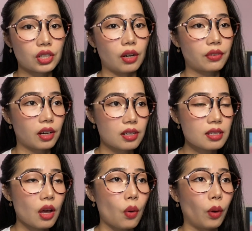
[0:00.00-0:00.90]
of course,
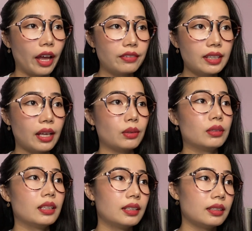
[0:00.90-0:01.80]
whatever that you
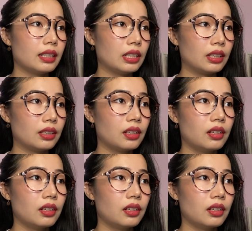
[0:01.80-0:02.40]
learn in